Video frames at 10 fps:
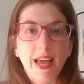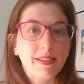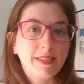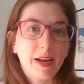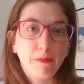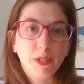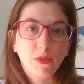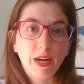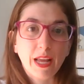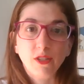can't set up
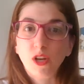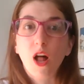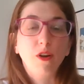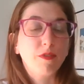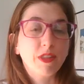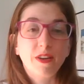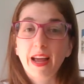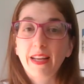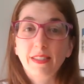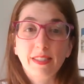screenings all over the
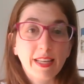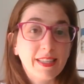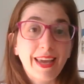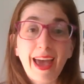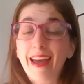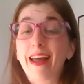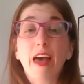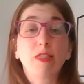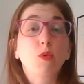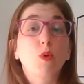United States and Canada
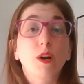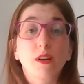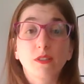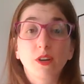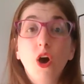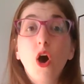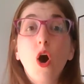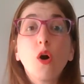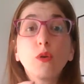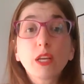and the world.
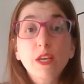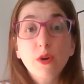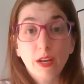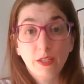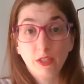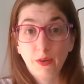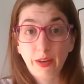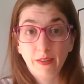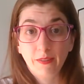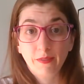Only you can do it.